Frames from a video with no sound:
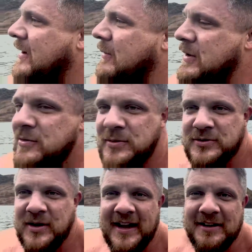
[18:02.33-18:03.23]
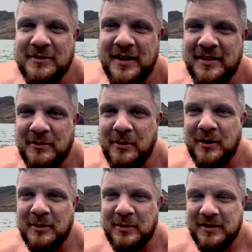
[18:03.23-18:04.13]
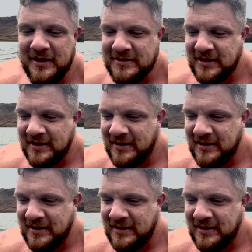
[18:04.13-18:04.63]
wonder if you try it going underwater with us.